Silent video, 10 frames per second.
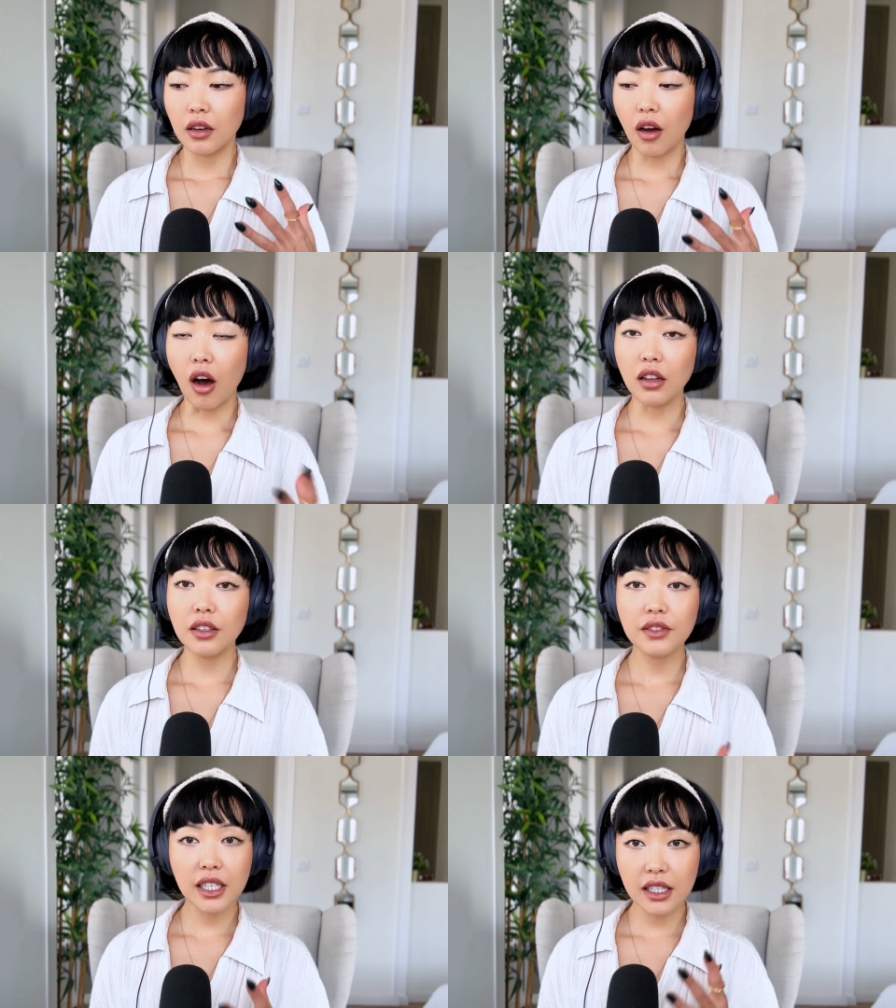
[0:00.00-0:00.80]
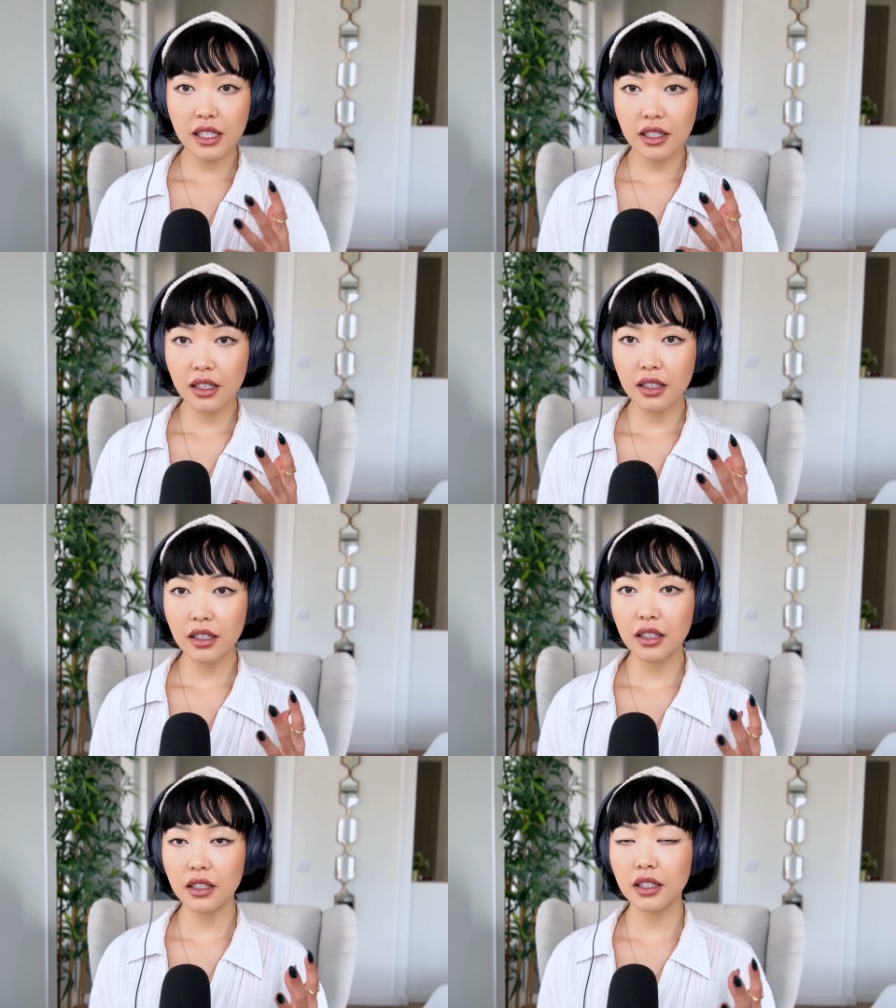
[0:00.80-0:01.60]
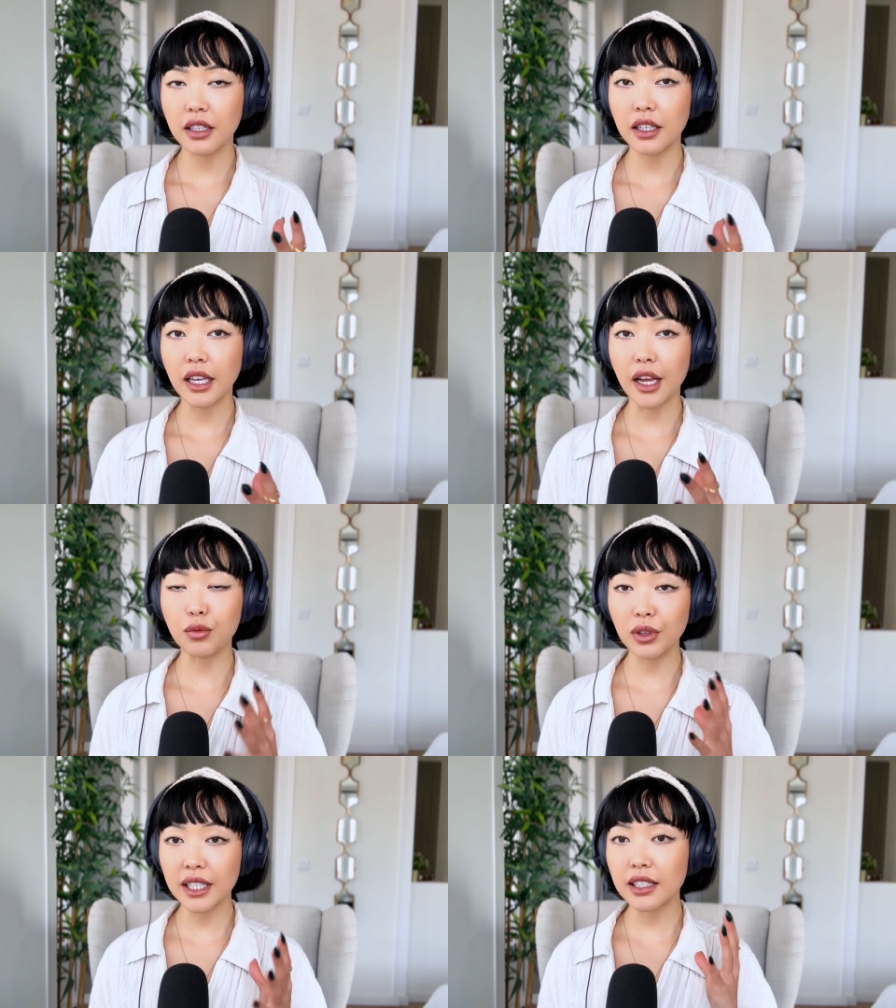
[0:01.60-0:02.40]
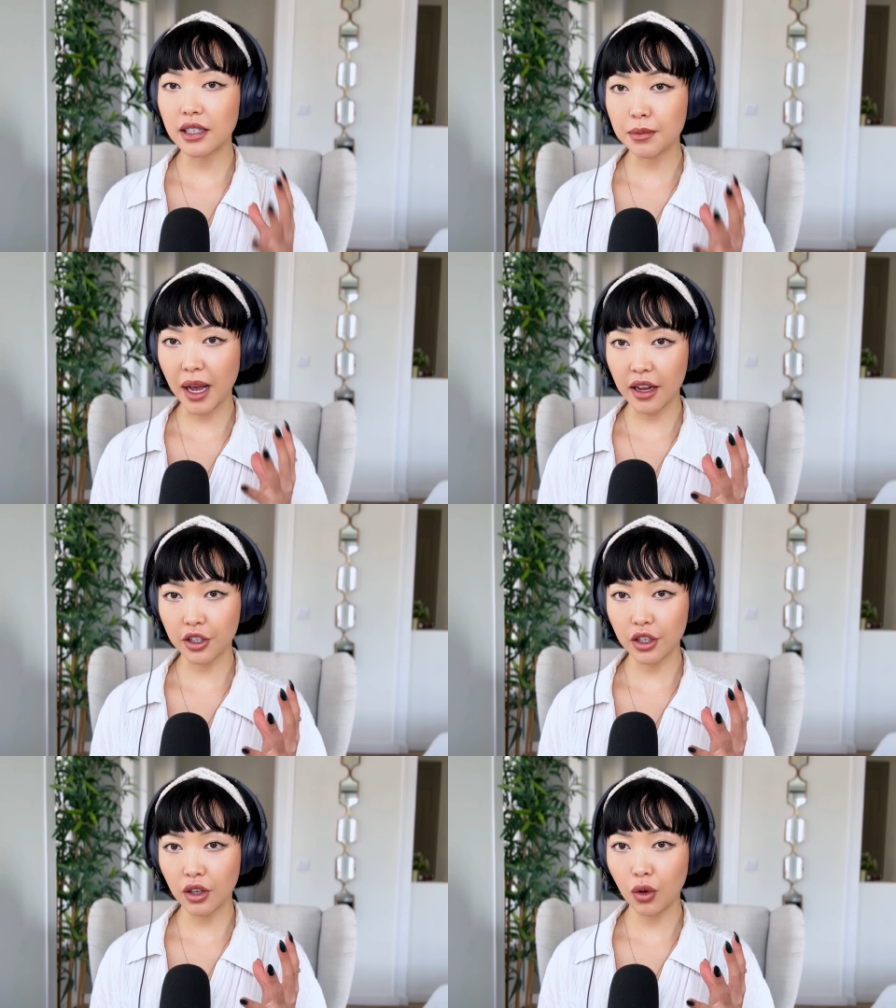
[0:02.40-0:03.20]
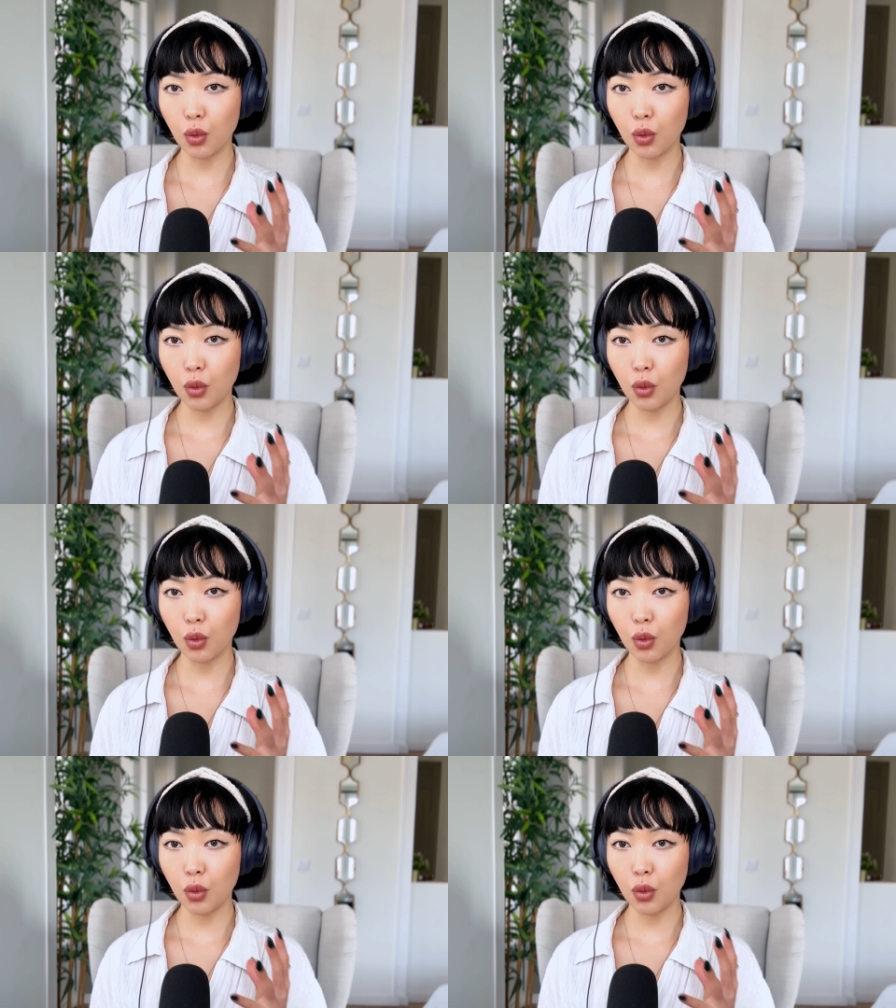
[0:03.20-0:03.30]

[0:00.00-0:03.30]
all of this, it really does matter